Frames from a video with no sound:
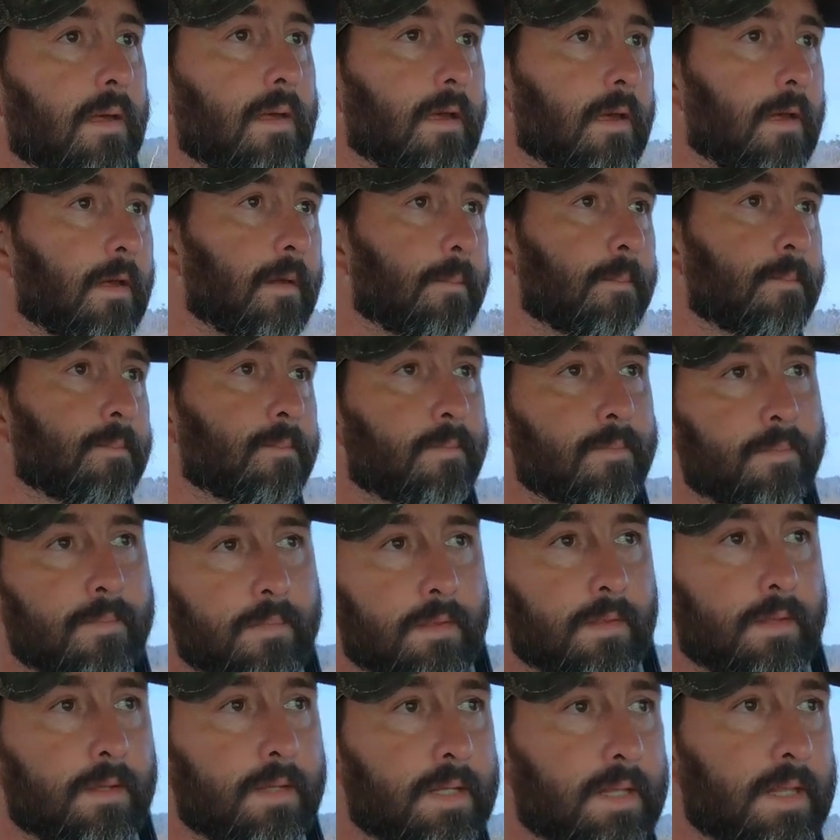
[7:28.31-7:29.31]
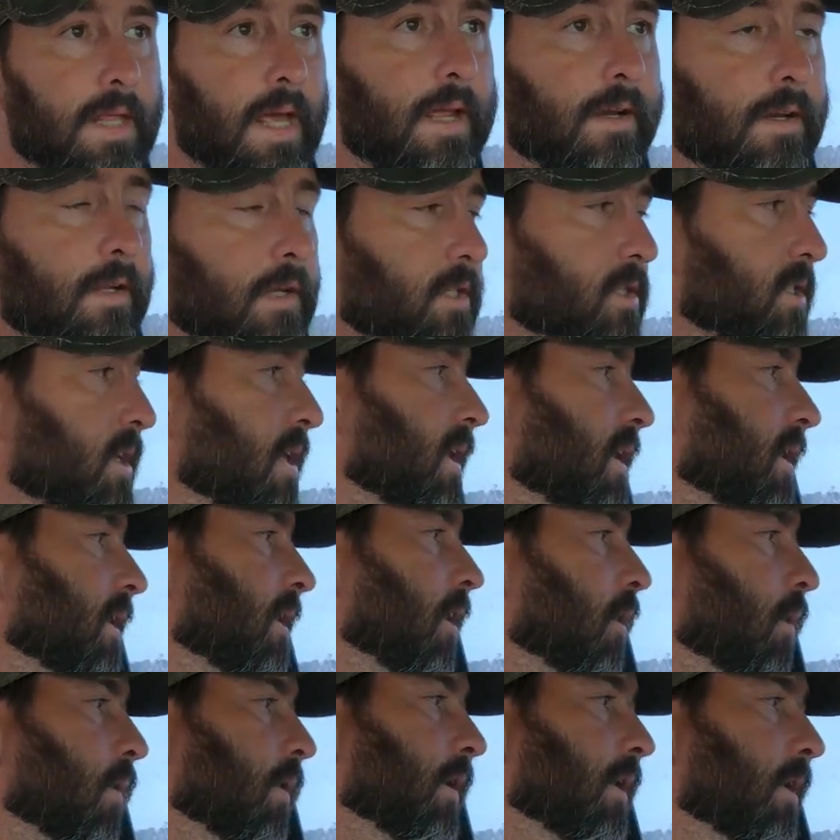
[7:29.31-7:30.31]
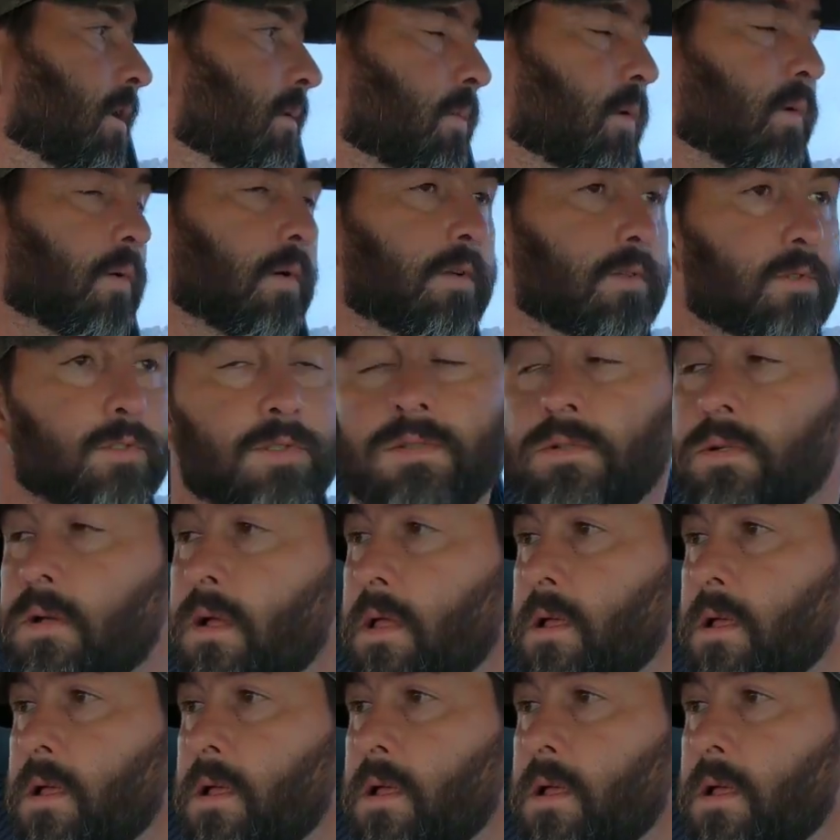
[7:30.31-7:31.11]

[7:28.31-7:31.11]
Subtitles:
and that does get it going in the mornings.